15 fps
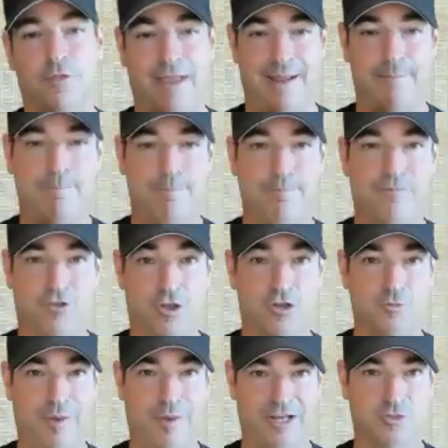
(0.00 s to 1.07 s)
those
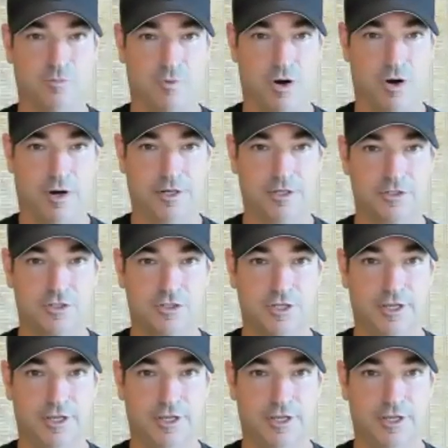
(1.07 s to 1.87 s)
benchmarks,